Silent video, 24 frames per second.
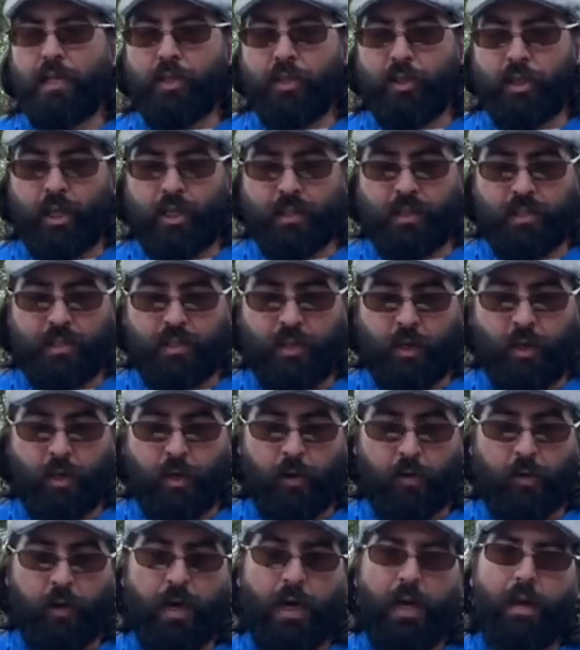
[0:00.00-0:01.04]
just
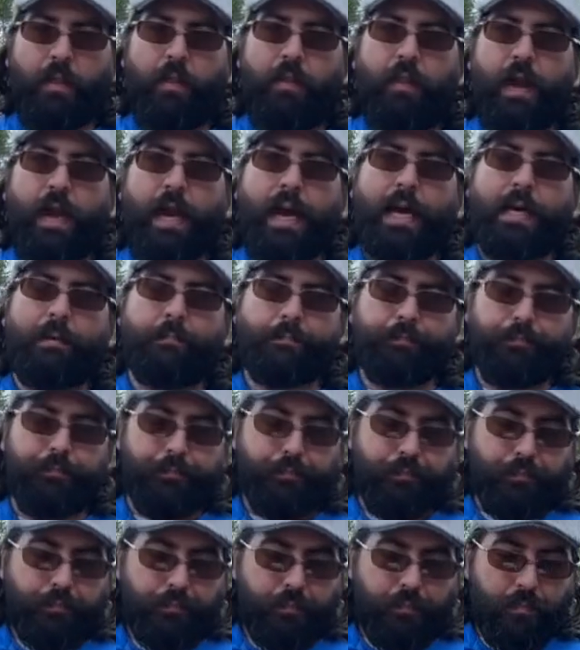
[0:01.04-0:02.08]
so that
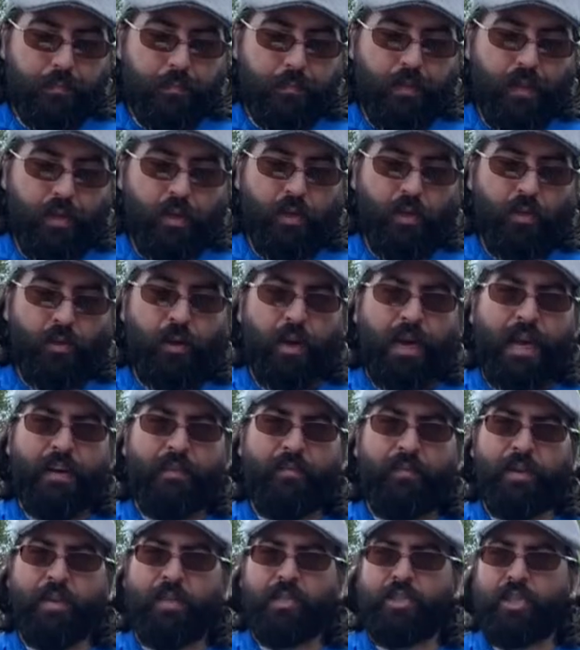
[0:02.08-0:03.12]
you're going to have
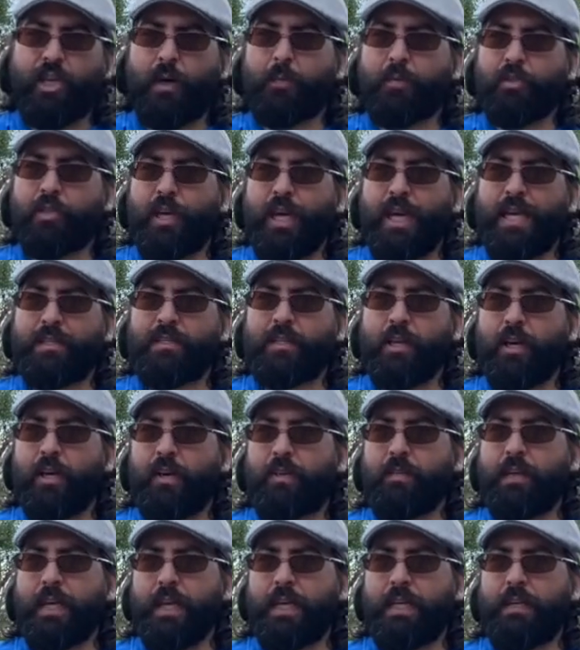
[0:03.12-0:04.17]
a double chance
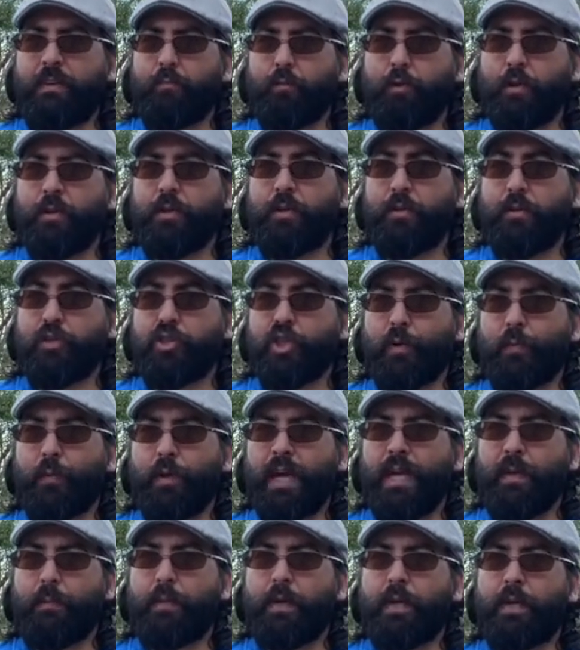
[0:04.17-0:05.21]
of getting one to
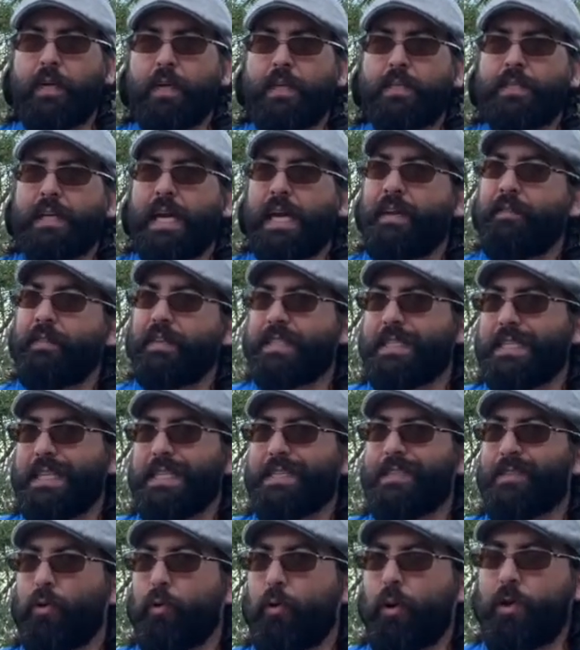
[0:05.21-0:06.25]
germinate, because not every seed
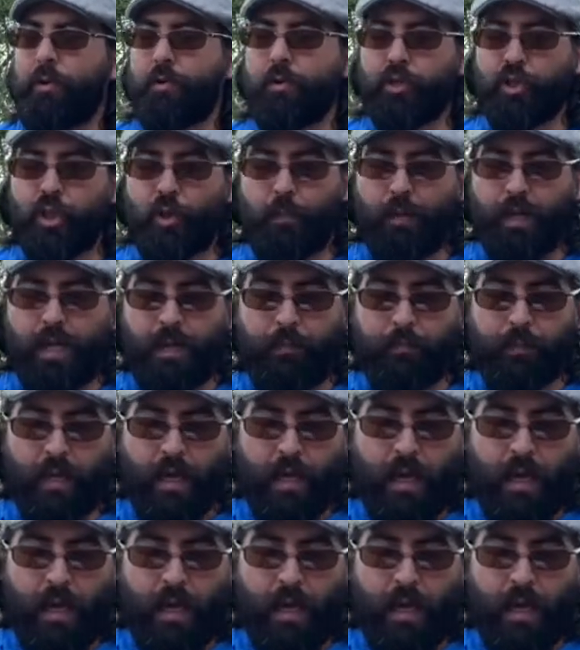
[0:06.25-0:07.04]
is going to germinate.